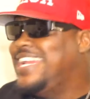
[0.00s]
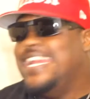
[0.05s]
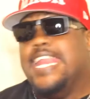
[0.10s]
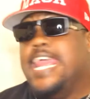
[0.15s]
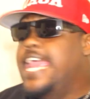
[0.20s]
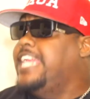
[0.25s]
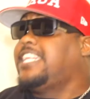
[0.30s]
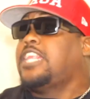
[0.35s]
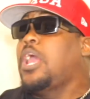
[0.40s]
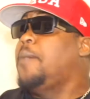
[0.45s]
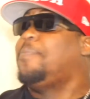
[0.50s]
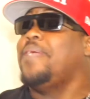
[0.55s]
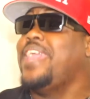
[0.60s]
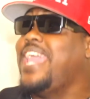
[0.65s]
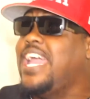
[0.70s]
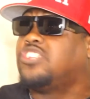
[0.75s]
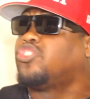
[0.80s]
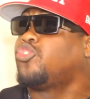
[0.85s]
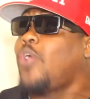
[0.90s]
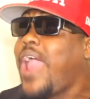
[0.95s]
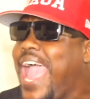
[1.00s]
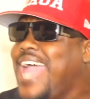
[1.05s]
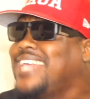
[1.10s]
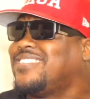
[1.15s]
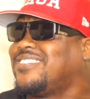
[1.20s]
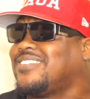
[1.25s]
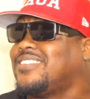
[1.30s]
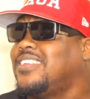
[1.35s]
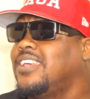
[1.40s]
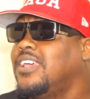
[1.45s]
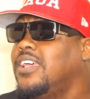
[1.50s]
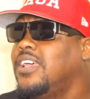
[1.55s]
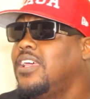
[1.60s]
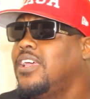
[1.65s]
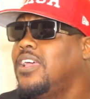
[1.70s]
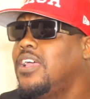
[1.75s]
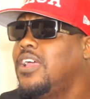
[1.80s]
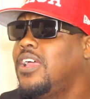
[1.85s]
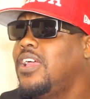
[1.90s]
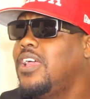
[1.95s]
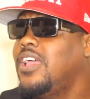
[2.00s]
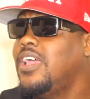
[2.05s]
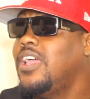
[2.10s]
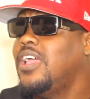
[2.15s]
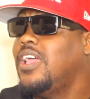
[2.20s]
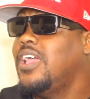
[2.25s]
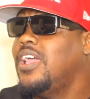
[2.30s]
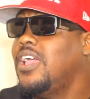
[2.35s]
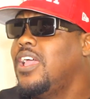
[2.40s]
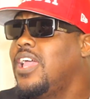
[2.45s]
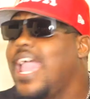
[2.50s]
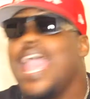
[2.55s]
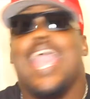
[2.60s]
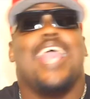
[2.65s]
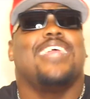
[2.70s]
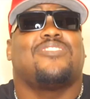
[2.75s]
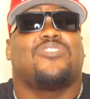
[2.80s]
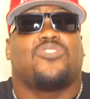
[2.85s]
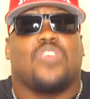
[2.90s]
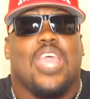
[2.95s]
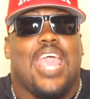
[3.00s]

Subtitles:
need to be addressed. It's